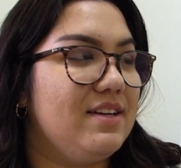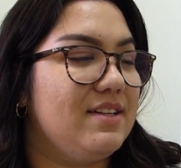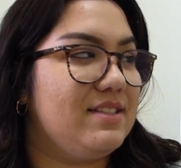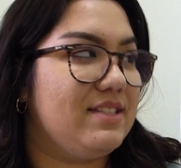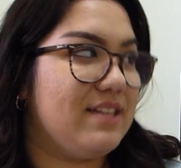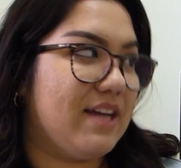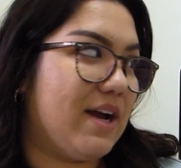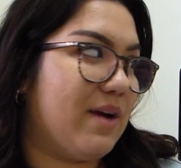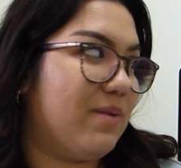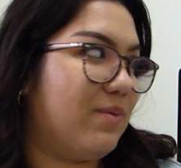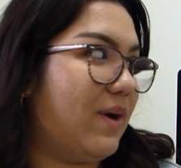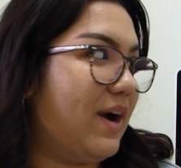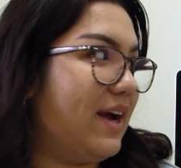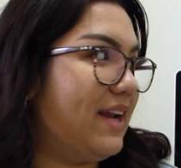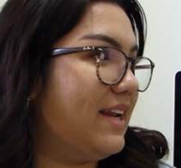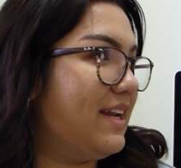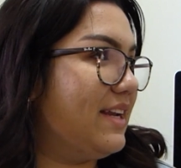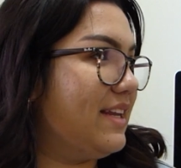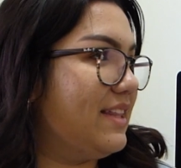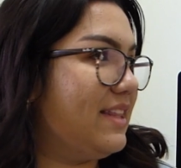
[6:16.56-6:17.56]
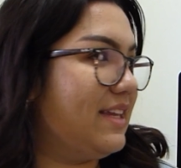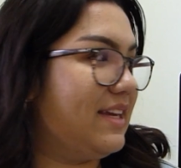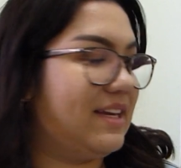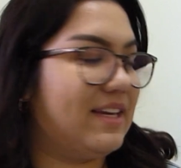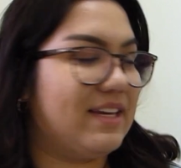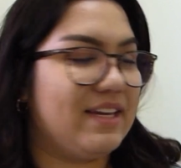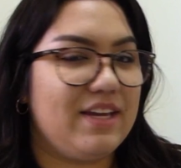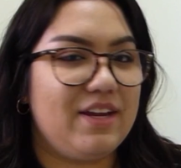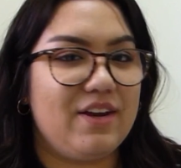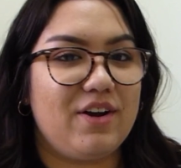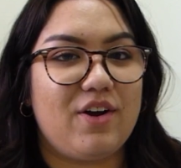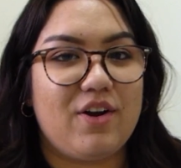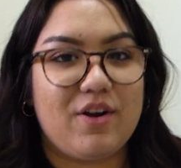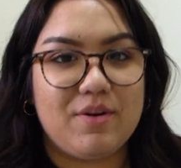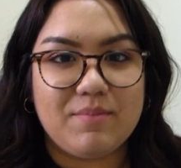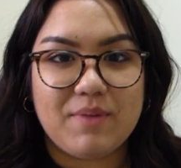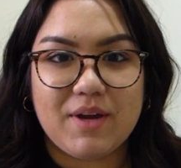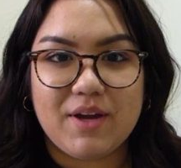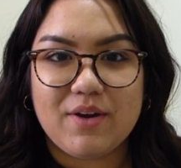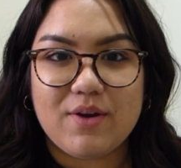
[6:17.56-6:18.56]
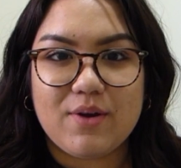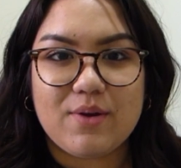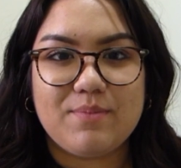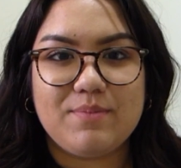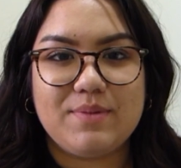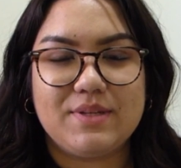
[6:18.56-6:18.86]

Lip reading: DIY'd anything in here on my own